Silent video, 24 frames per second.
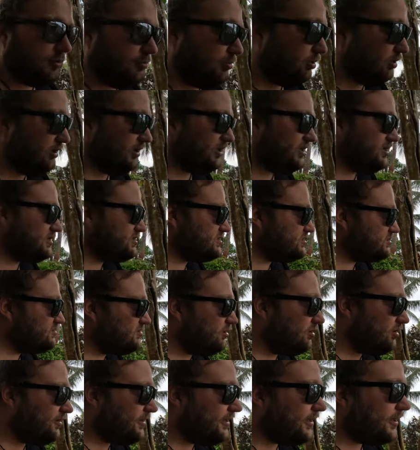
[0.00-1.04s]
police
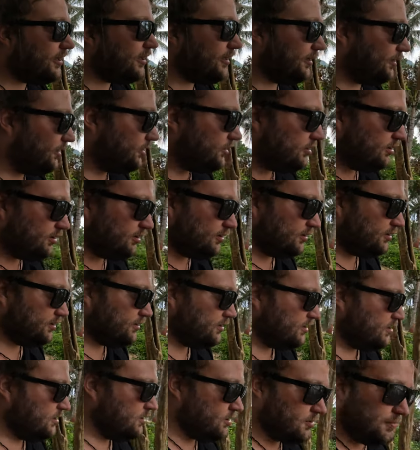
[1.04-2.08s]
don't care,
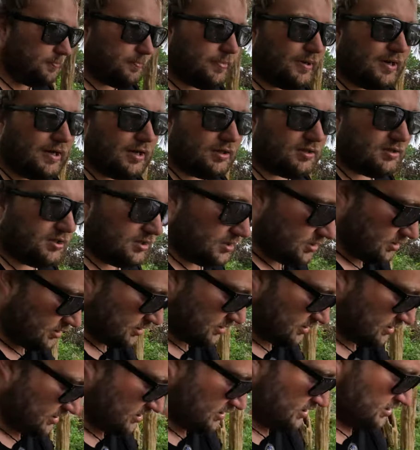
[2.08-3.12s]
but
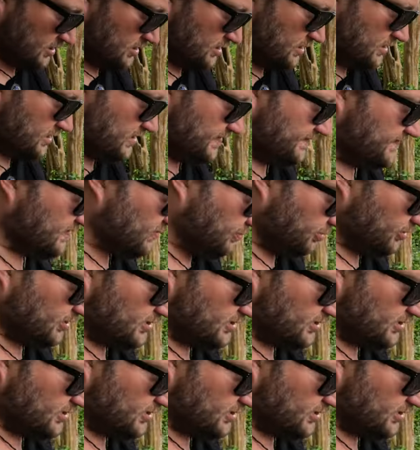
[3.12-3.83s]
if the